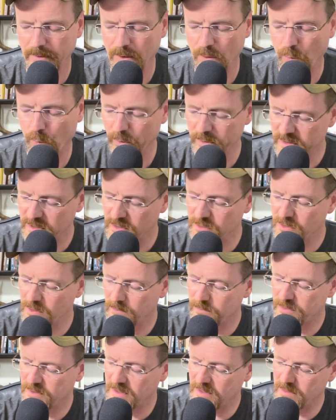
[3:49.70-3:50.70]
Once he
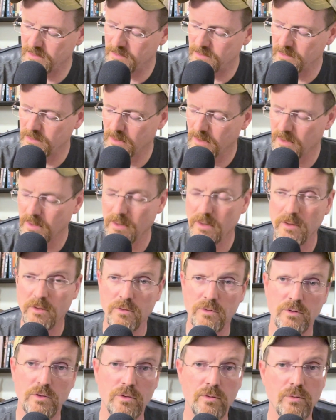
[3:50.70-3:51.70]
jumps in
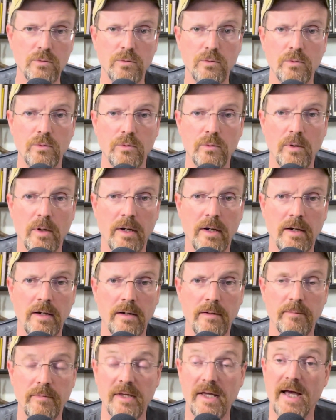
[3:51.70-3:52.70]
to
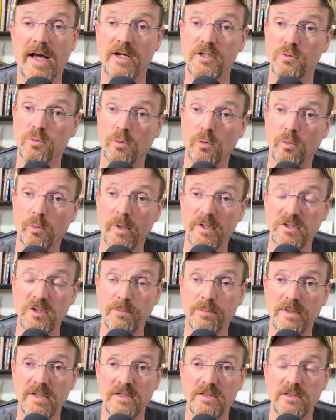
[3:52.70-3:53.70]
the actual
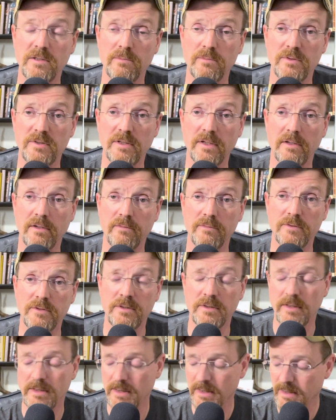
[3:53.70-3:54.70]
recipes themselves,
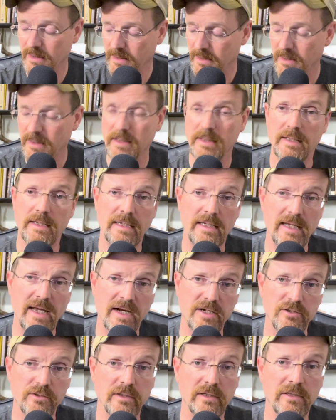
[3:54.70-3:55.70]
he
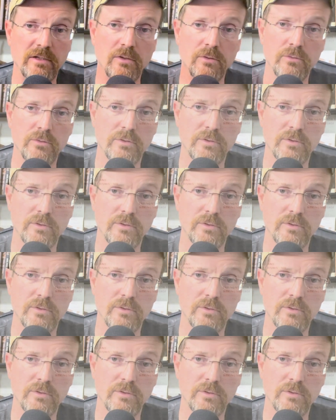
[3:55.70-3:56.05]
actually goes